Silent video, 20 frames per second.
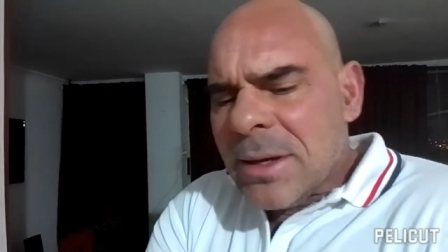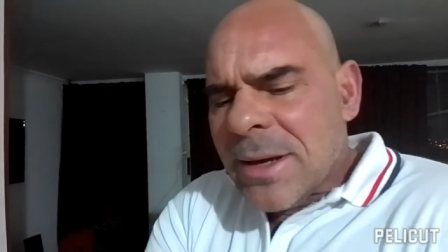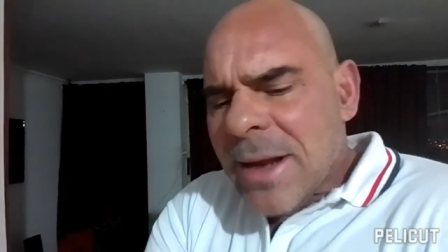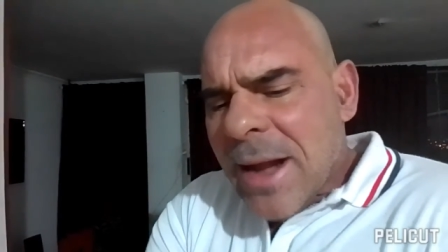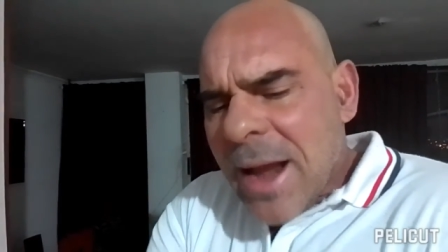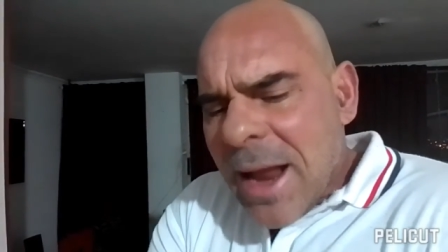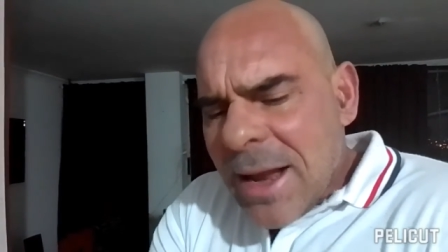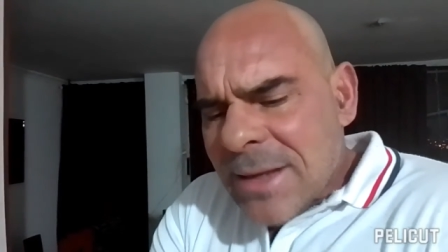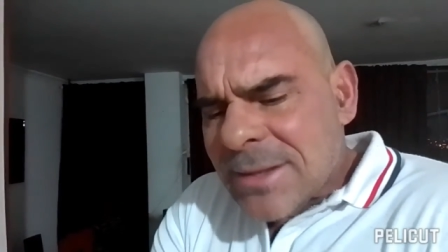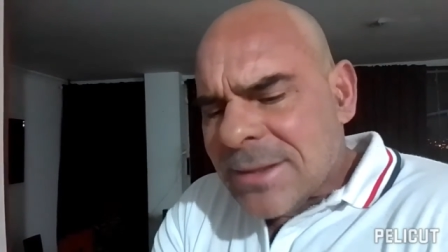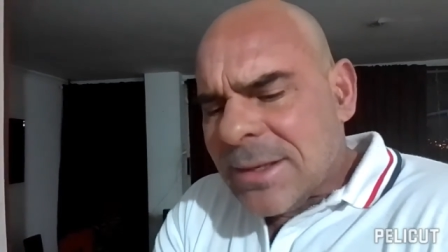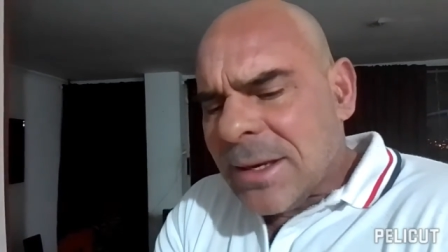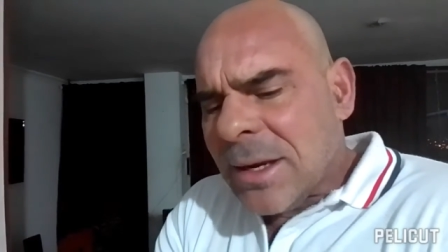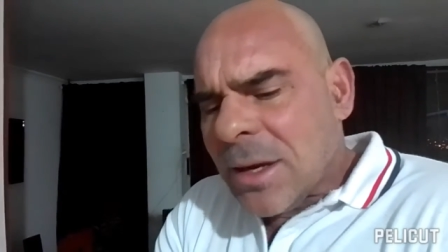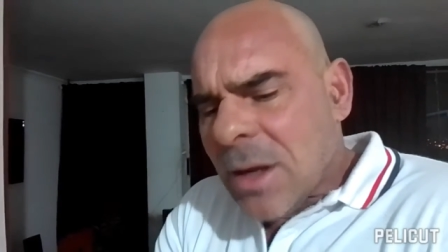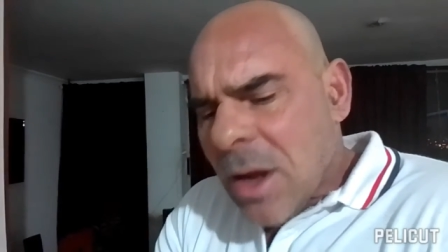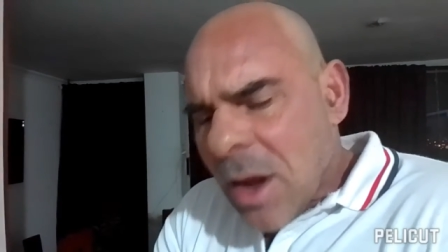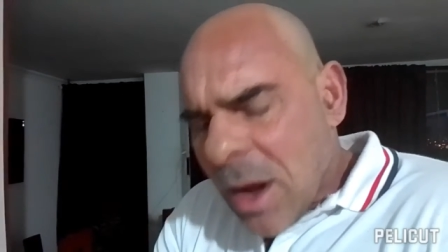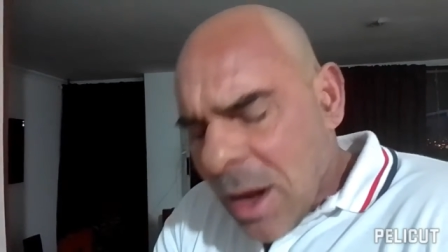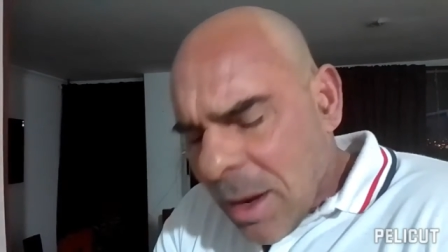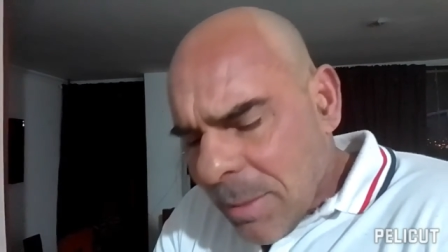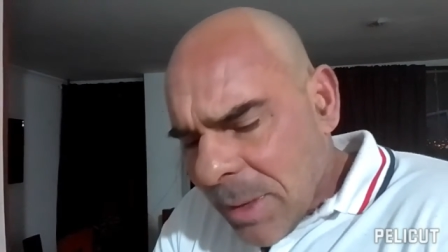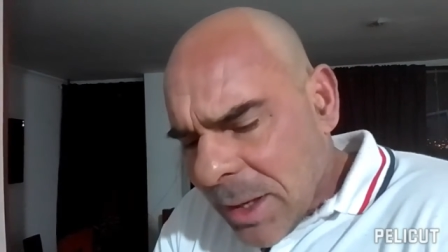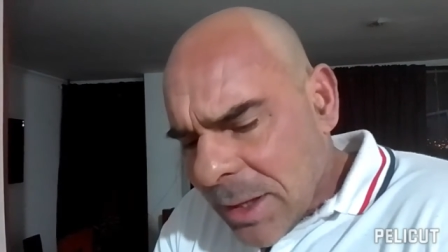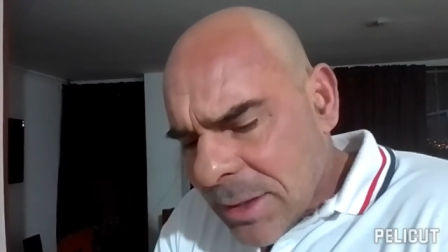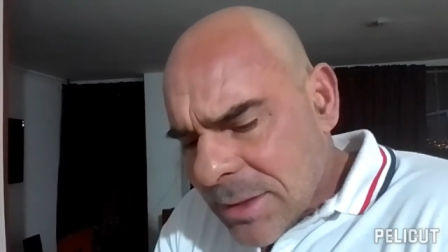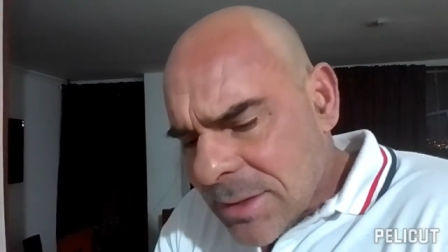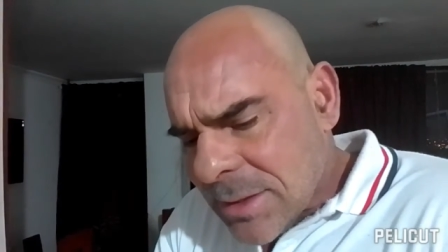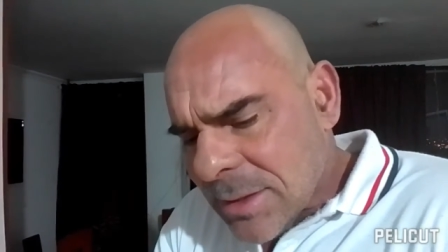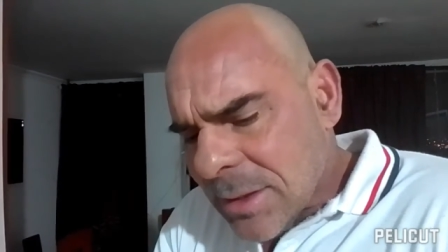nasty
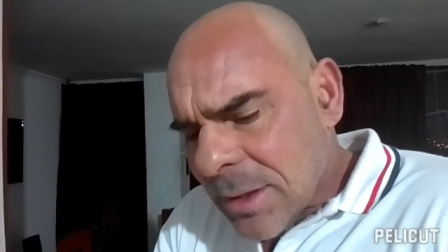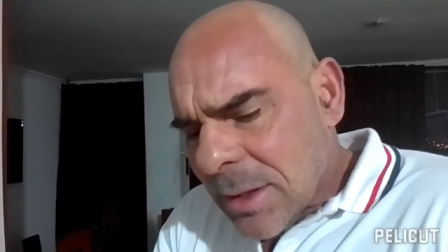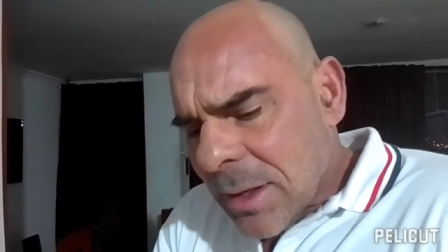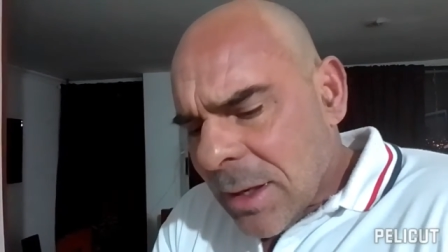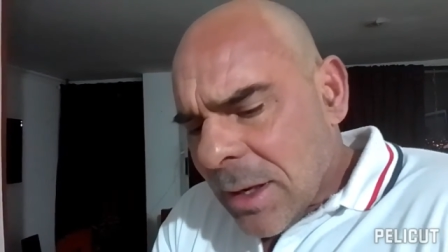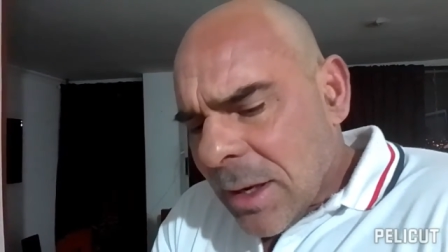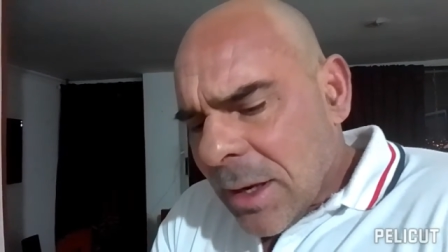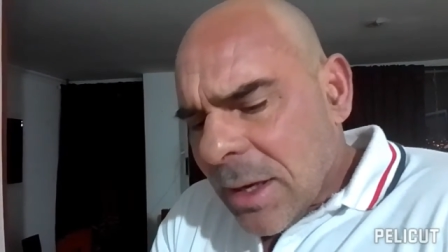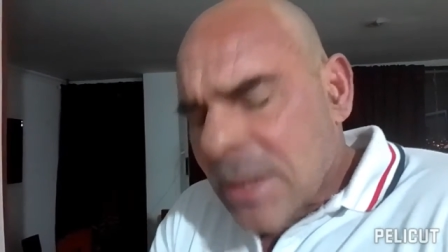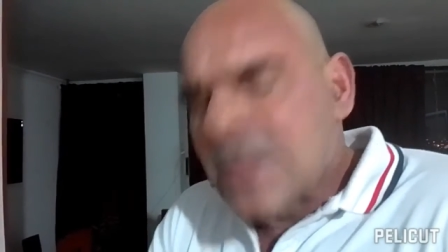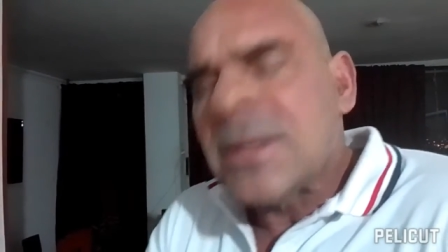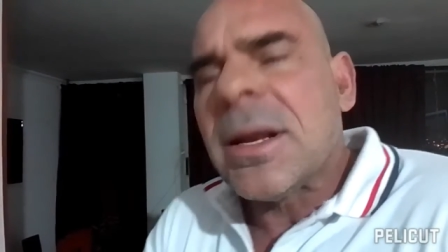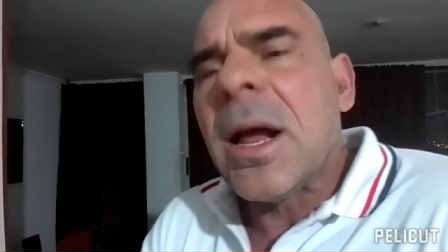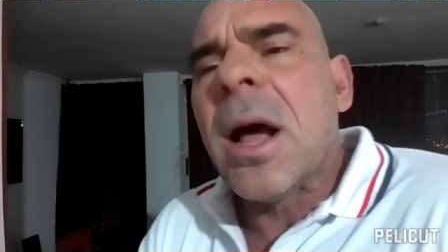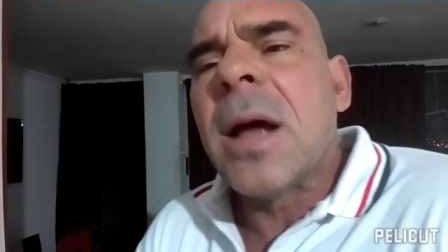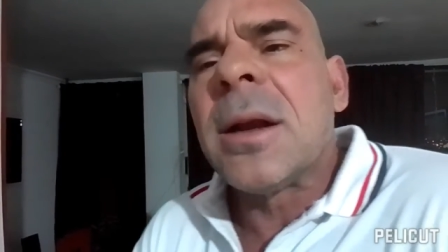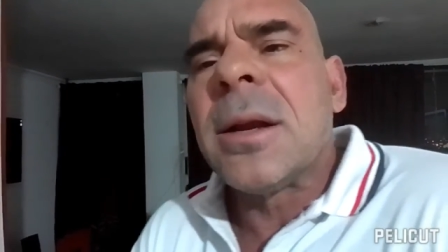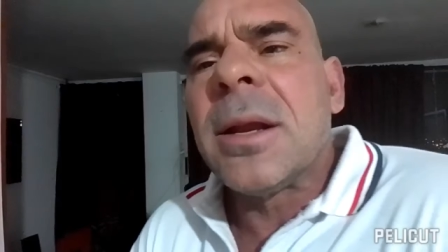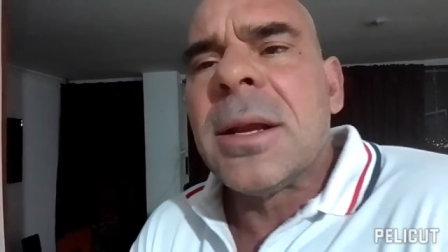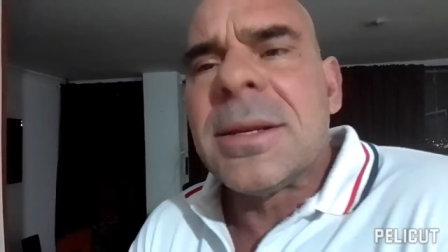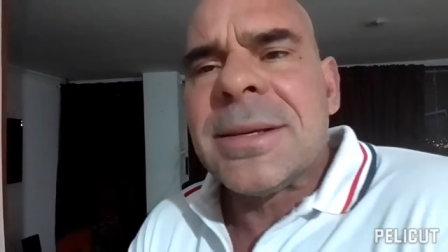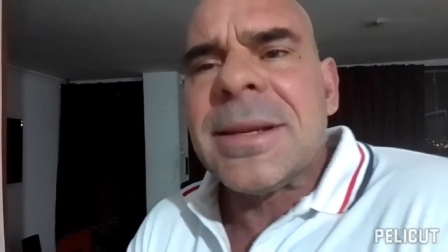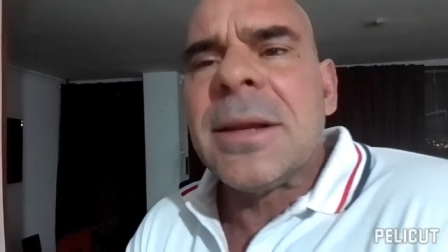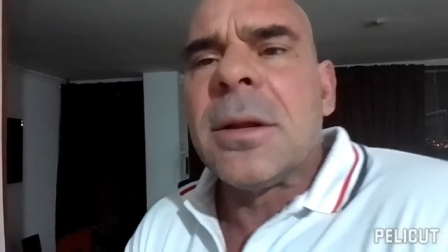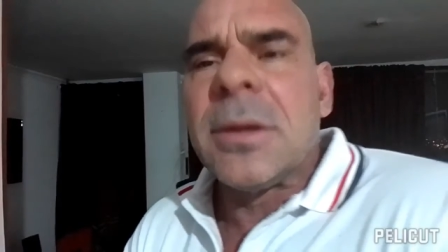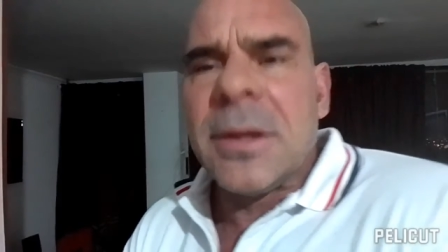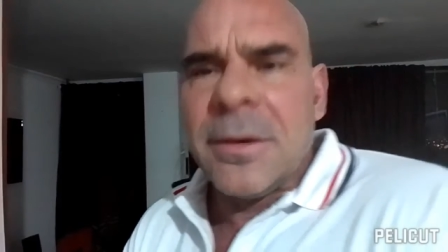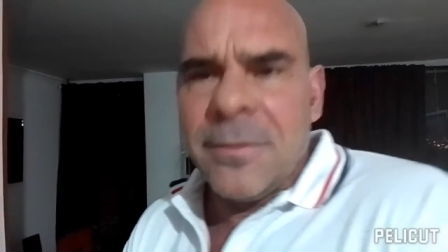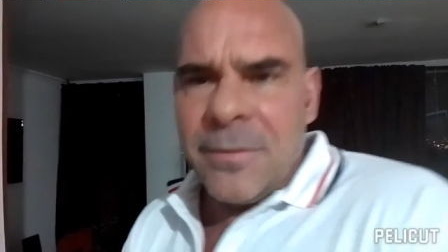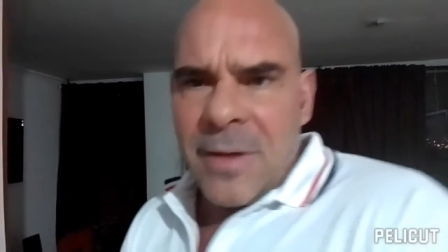comments is
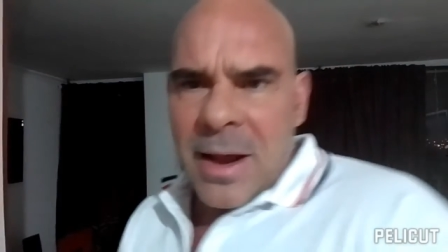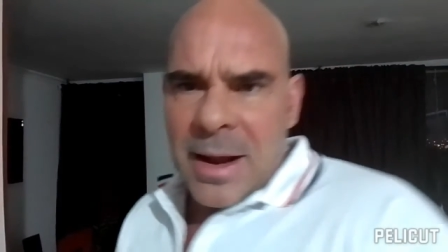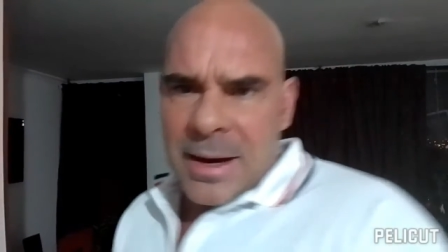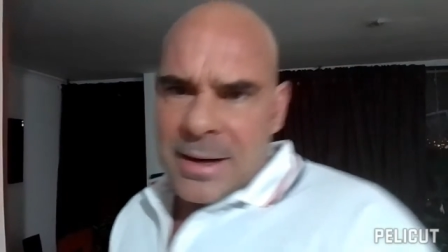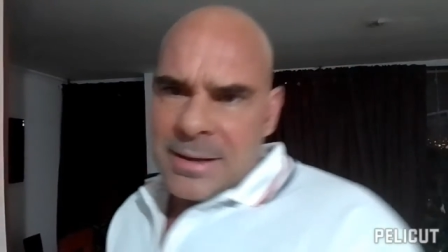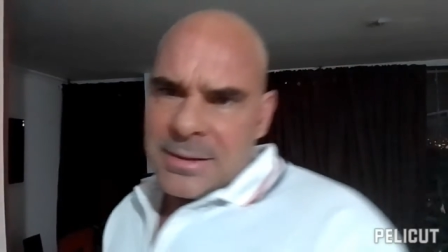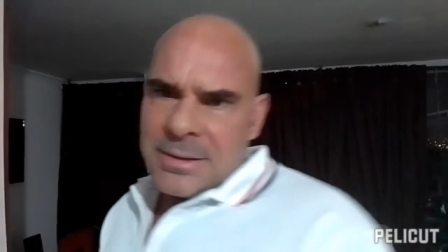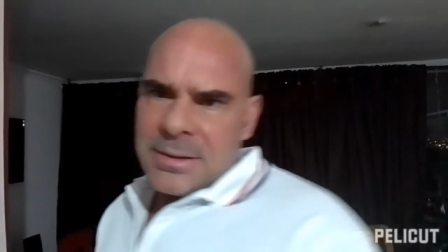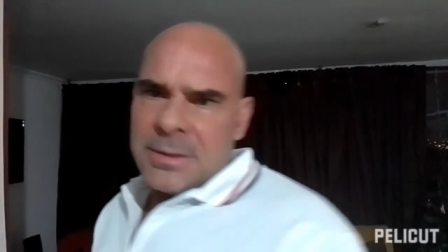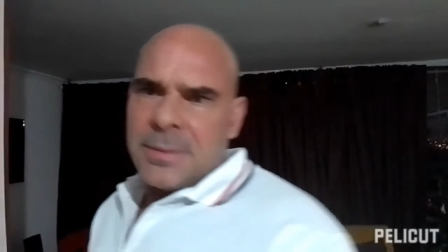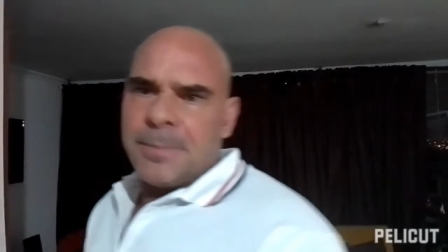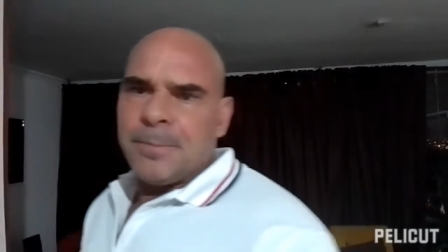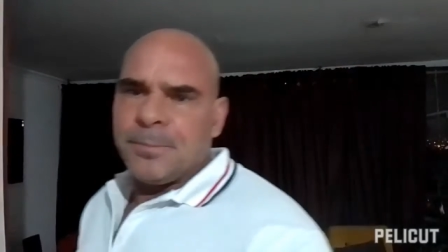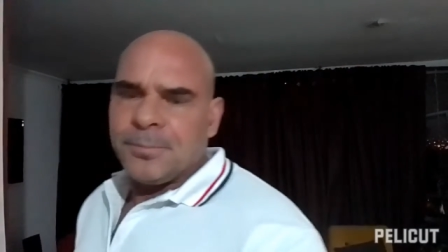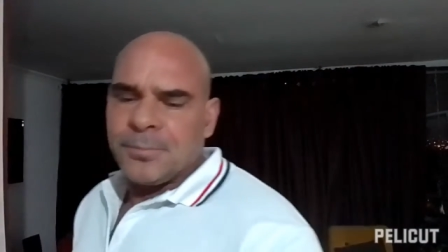ill-advised.